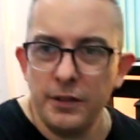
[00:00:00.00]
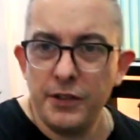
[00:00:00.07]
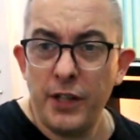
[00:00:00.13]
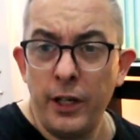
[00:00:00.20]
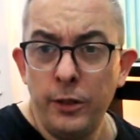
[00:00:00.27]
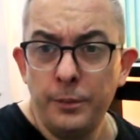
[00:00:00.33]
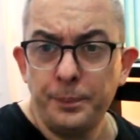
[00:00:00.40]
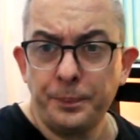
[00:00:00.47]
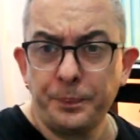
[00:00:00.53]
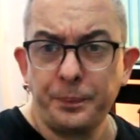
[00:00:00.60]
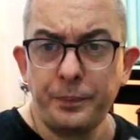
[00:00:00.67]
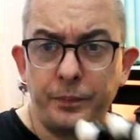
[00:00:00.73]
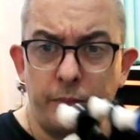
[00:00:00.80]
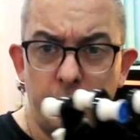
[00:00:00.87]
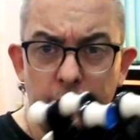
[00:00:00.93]
So
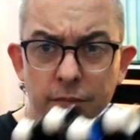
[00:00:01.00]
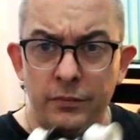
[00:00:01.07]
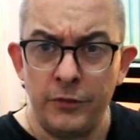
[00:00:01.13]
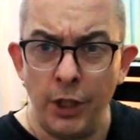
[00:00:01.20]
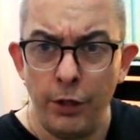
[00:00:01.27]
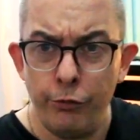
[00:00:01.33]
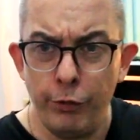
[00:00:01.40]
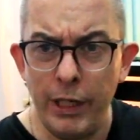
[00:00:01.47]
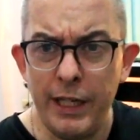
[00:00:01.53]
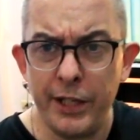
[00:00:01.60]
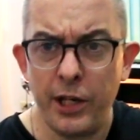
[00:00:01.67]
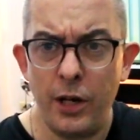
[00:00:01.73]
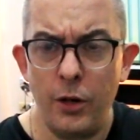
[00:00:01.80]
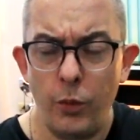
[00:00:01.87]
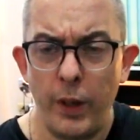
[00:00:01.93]
really
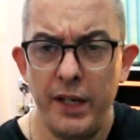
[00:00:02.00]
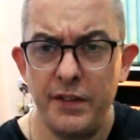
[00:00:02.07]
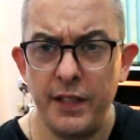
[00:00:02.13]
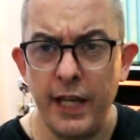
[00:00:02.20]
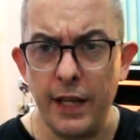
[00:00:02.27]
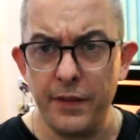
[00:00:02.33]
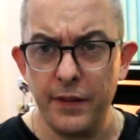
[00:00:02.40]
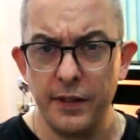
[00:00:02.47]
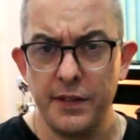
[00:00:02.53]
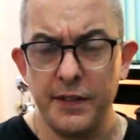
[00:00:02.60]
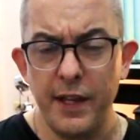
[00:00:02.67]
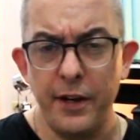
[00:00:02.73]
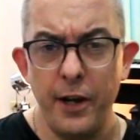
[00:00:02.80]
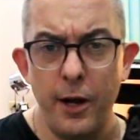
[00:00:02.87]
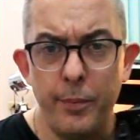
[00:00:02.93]
can't wait to get this
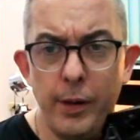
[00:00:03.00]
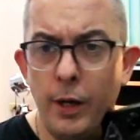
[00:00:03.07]
set up.